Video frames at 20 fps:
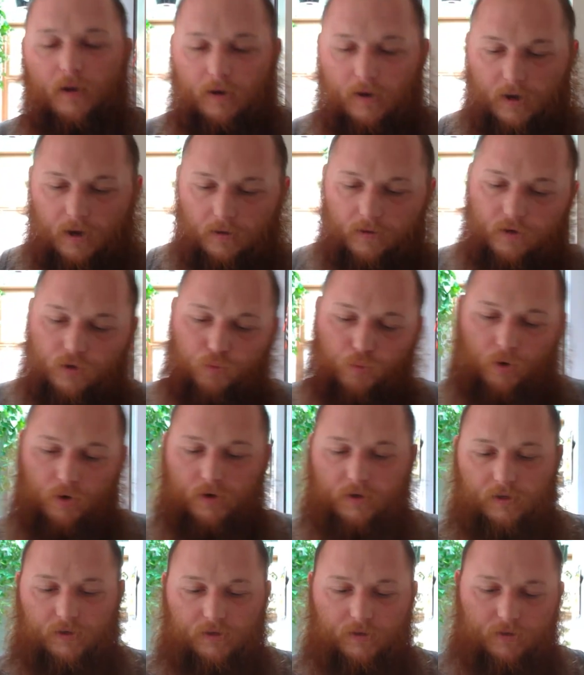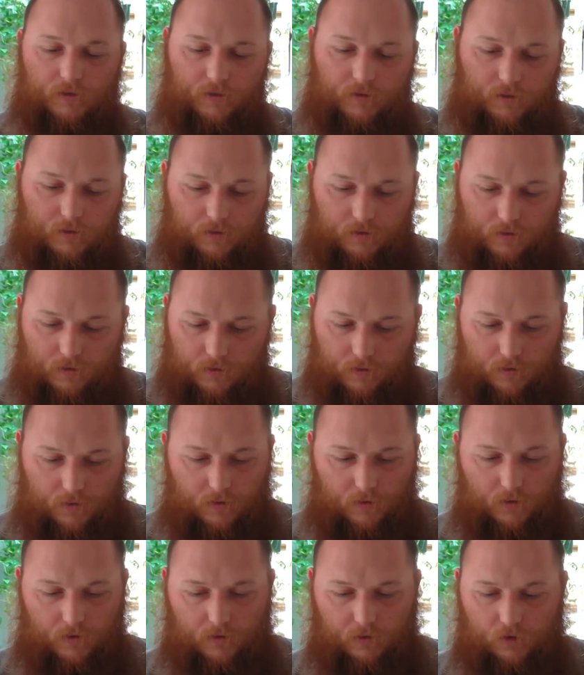Now, this book is
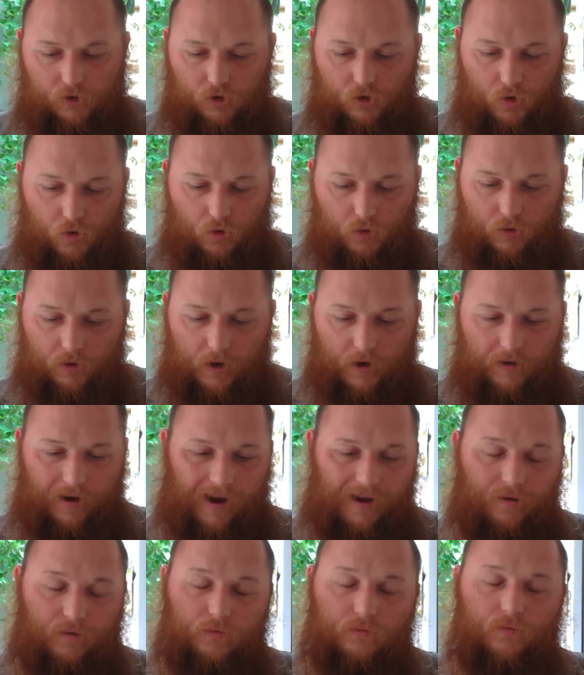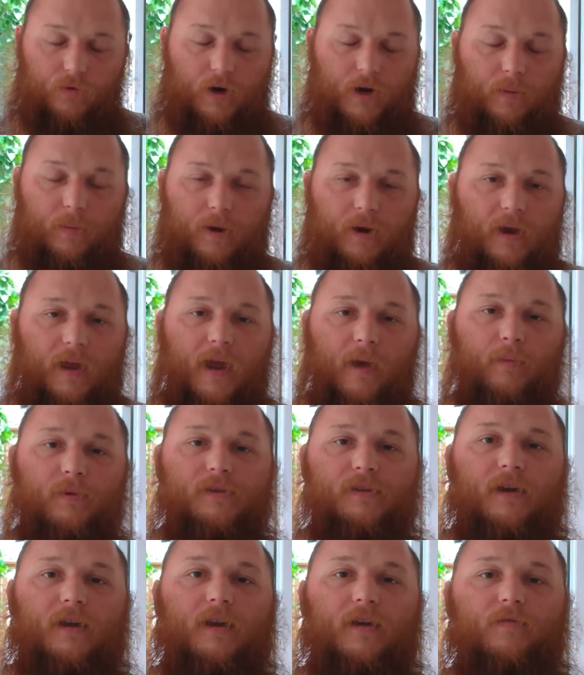sold. I don't recommend
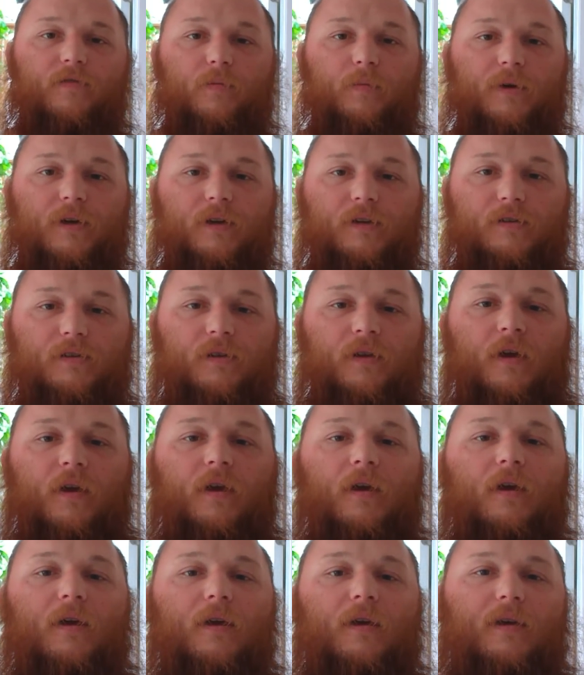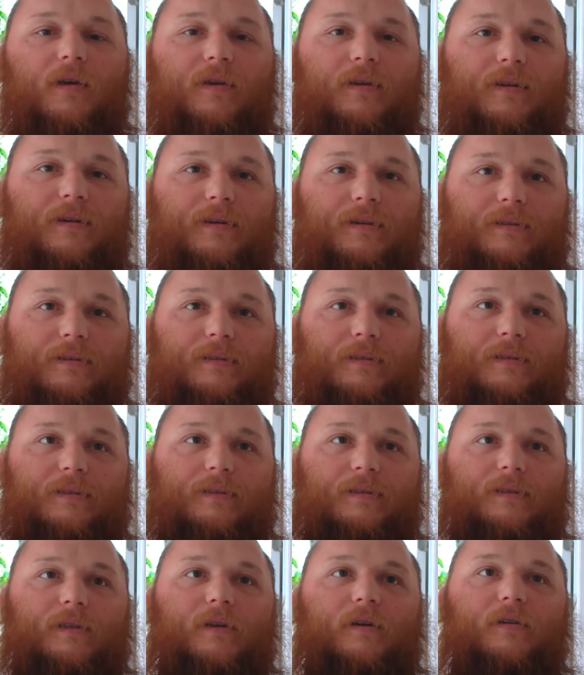Amazon ever because
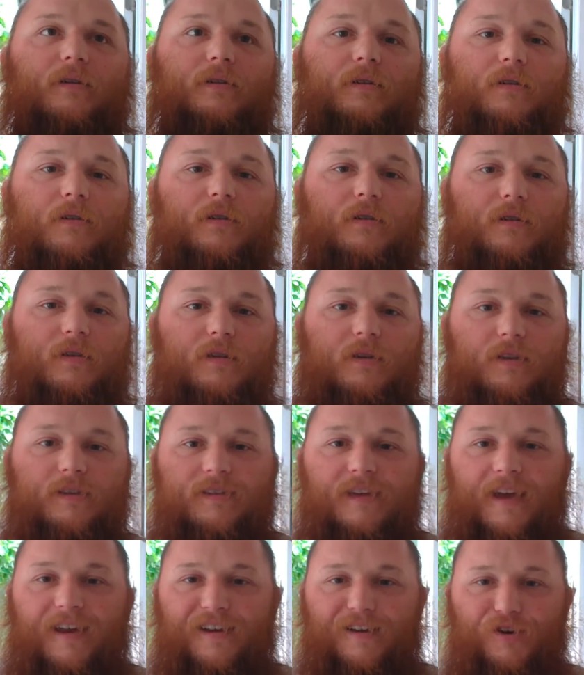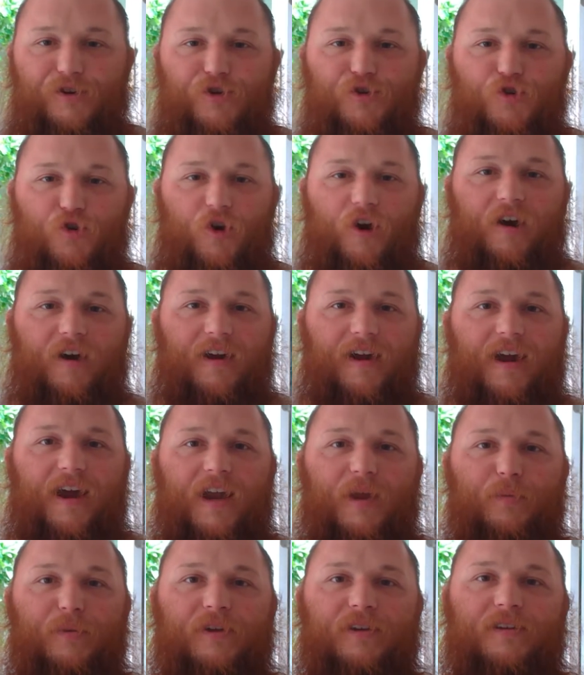they're designed to destroy our
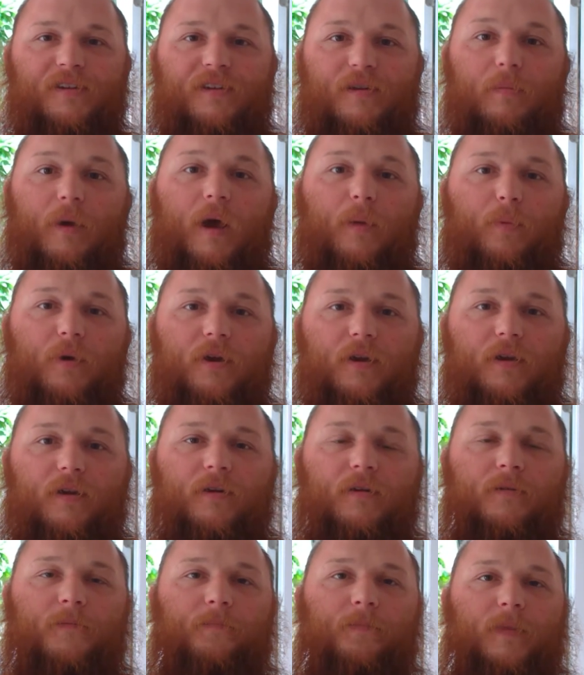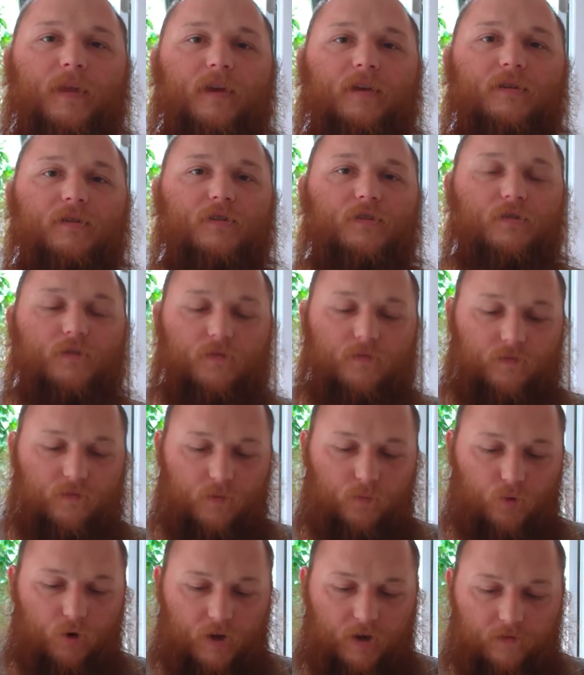economy, in my opinion, and just
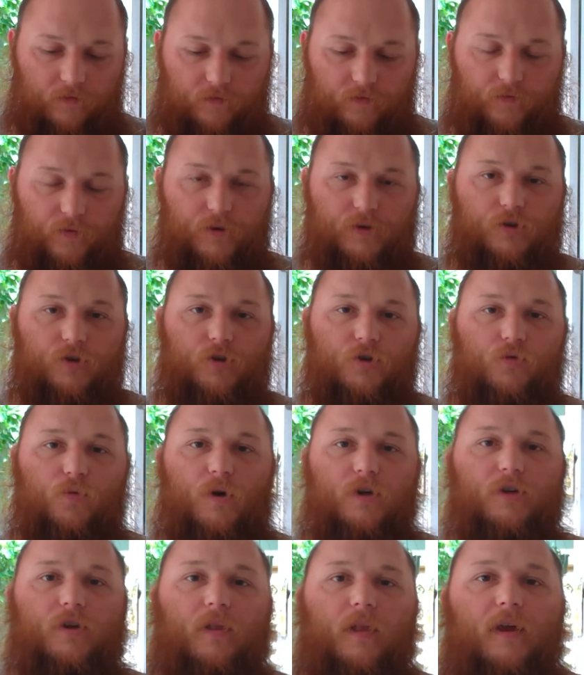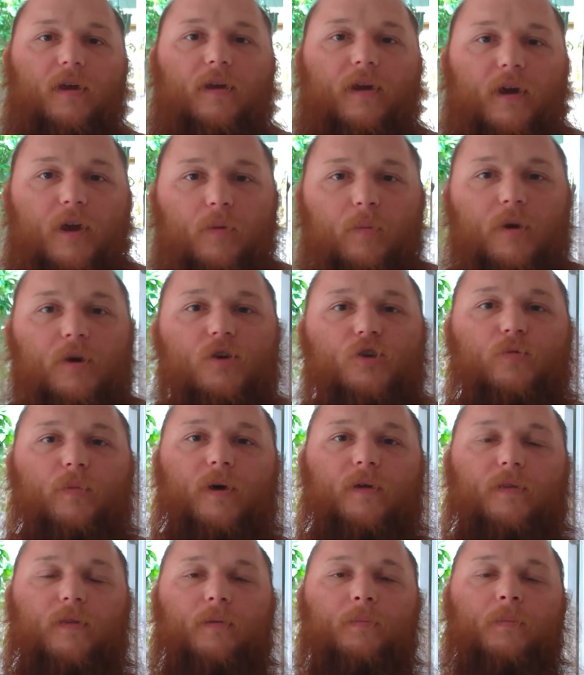from what I've researched, watching a lot of documentaries
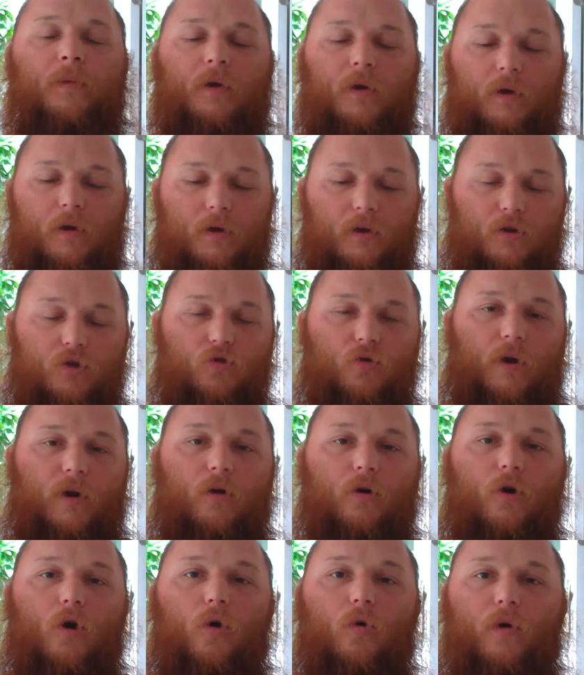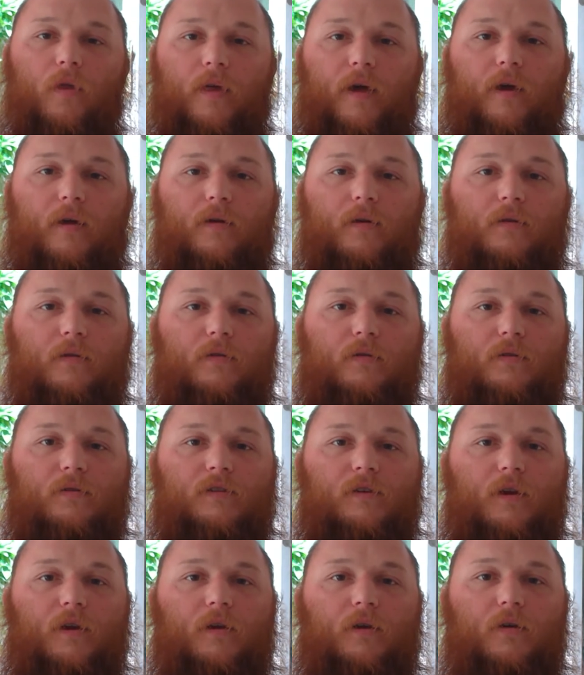about them. So I don't go to that
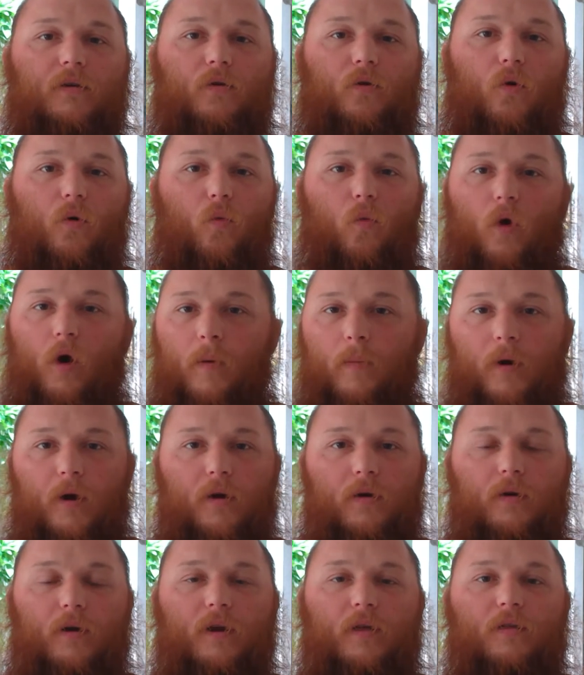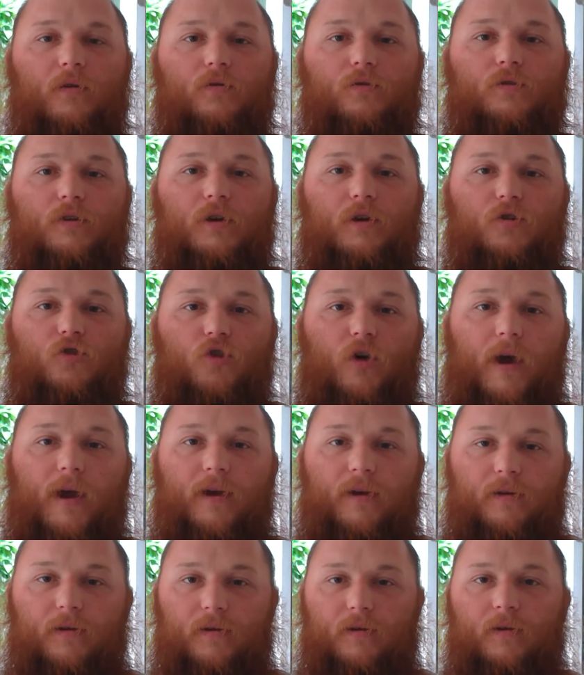site or Walmart or any of those that are
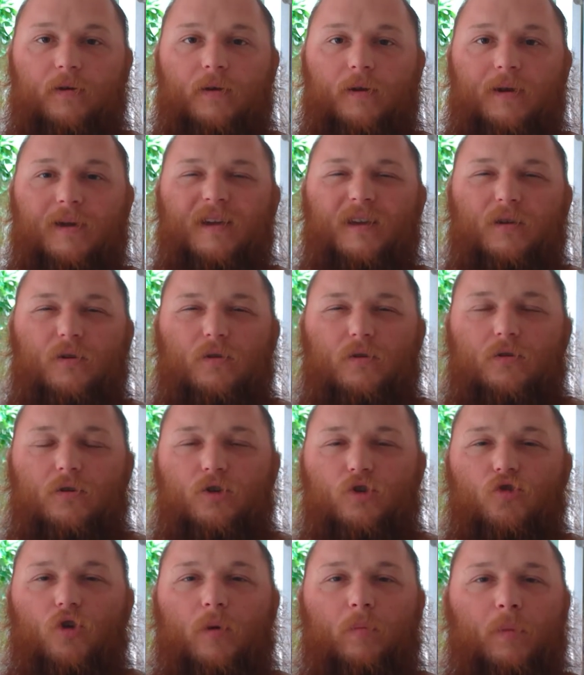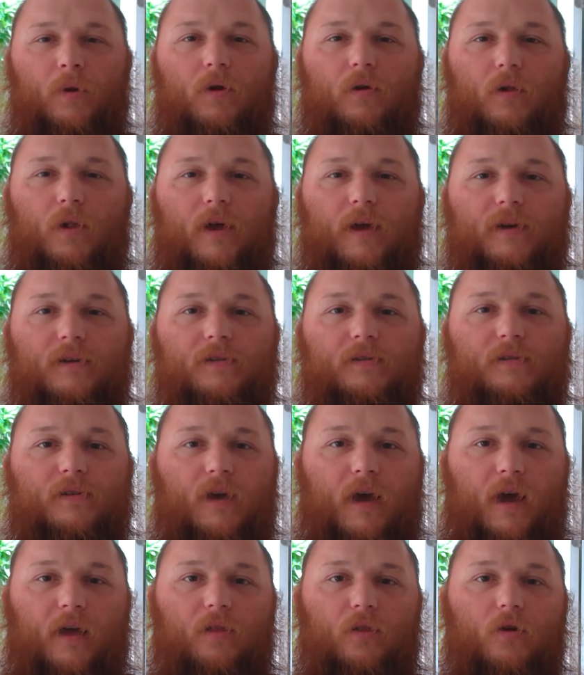trying to destroy middle class.
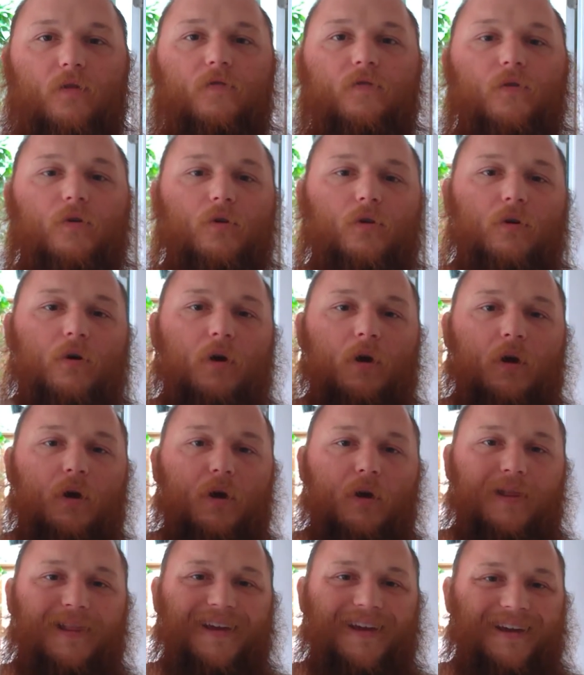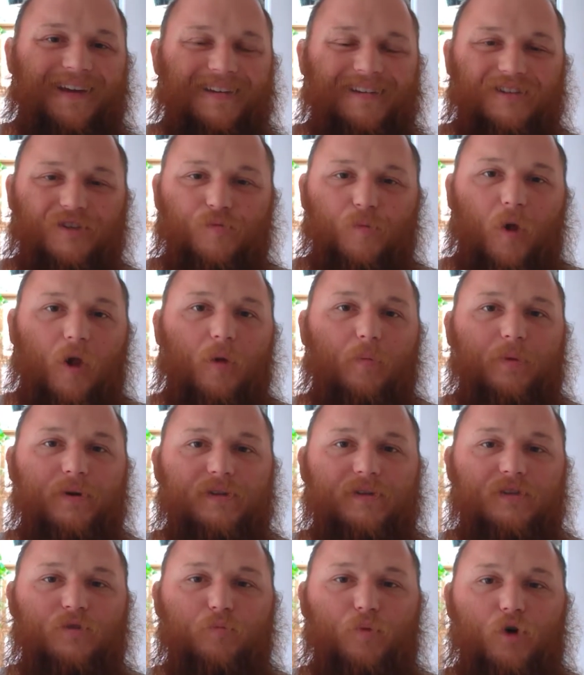I look for like smaller
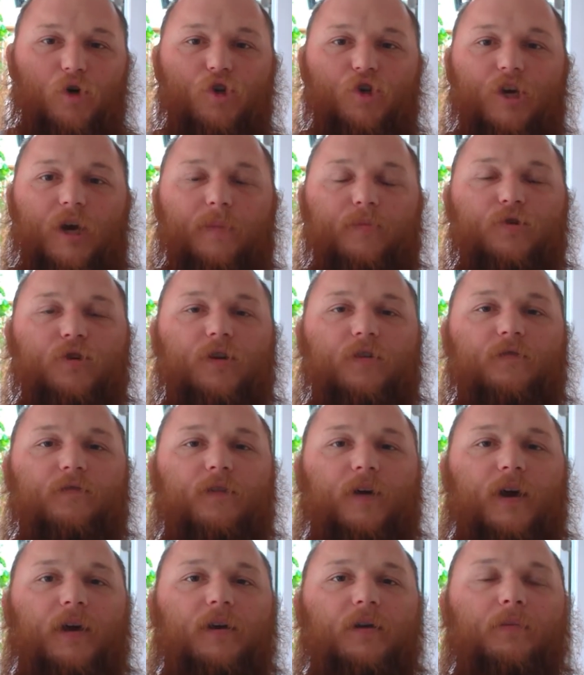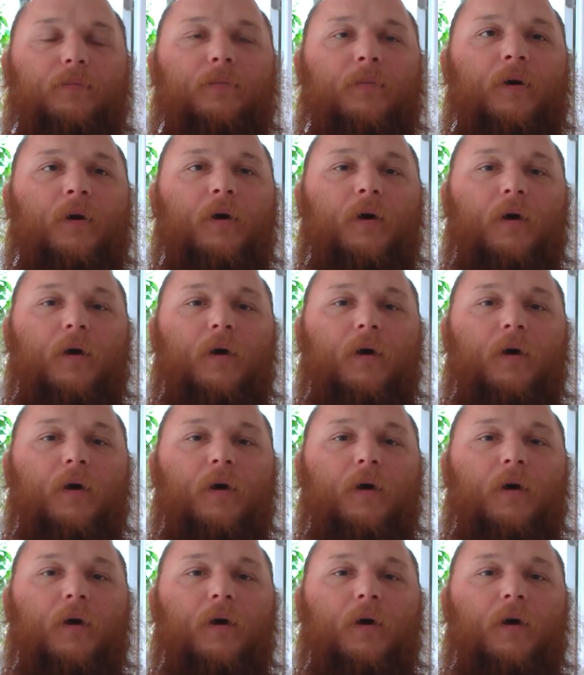business bookshops. You can find them.